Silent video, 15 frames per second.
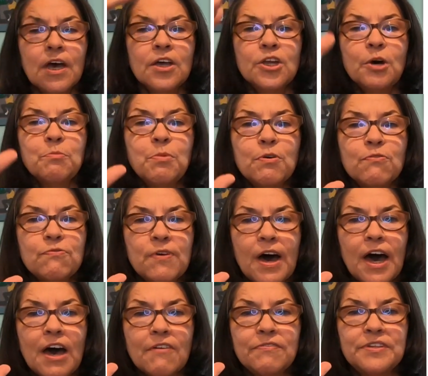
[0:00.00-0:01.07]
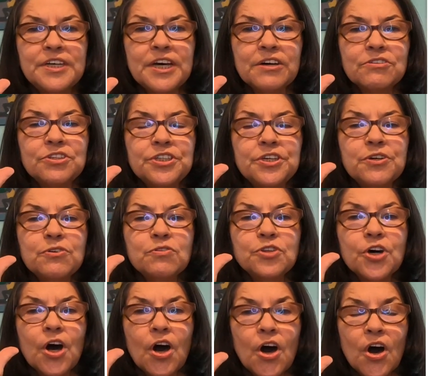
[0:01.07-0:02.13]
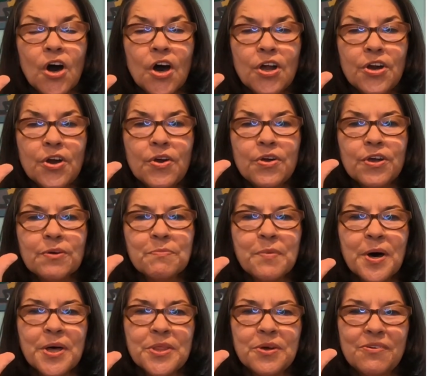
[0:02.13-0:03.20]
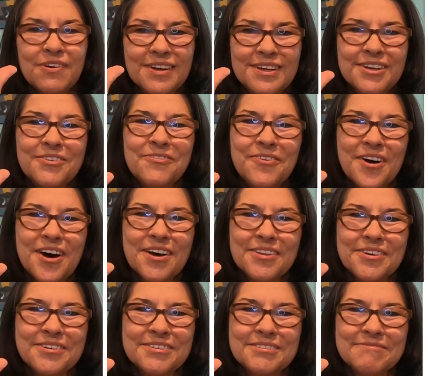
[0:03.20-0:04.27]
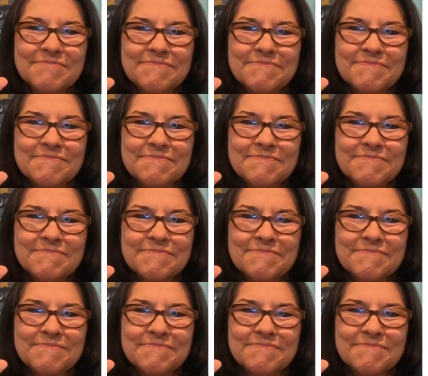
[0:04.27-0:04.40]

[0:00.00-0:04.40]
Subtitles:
Number 5 tells you to honor your mother and your father.